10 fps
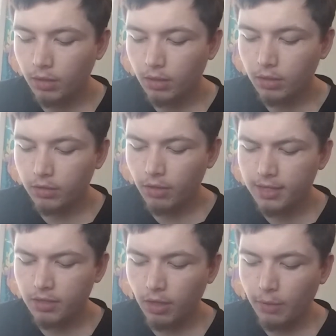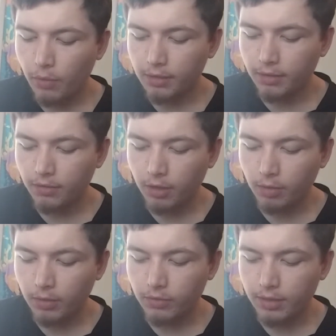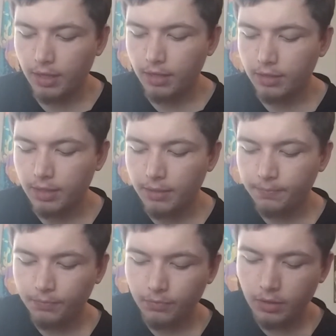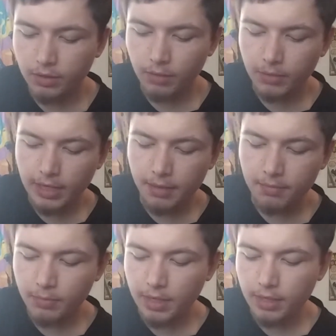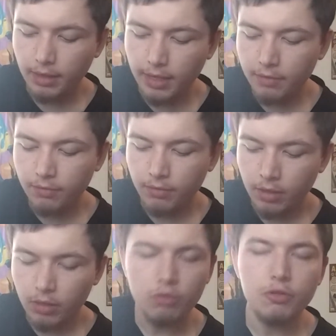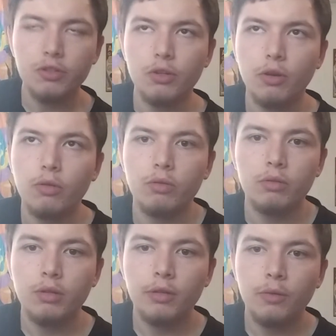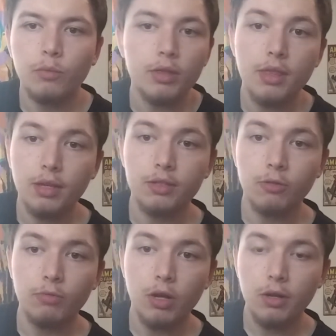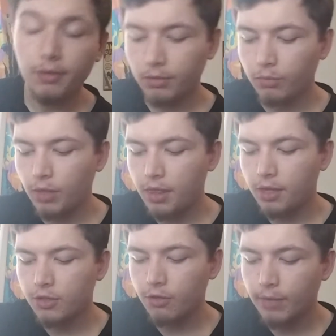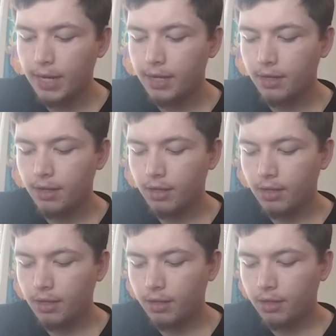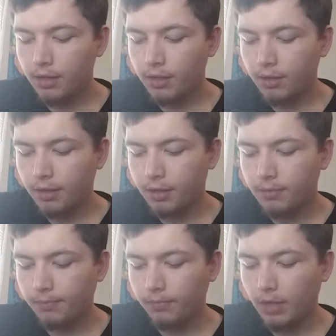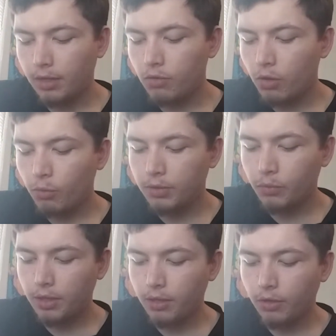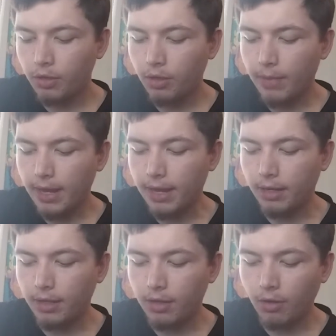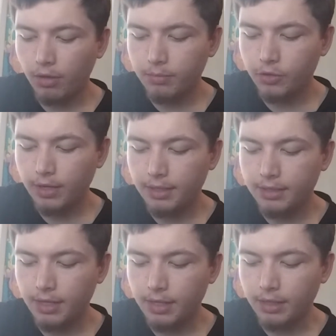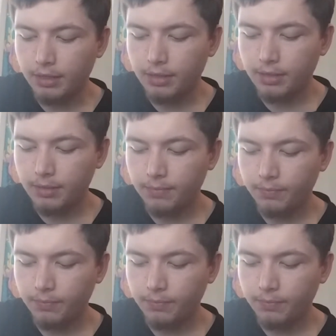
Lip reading: So that's all I wanted to talk about today, is that sometimes, man, in life, you just know when things are wrong, when things are right. And you know between the good and the bad. And all I'm trying to say is,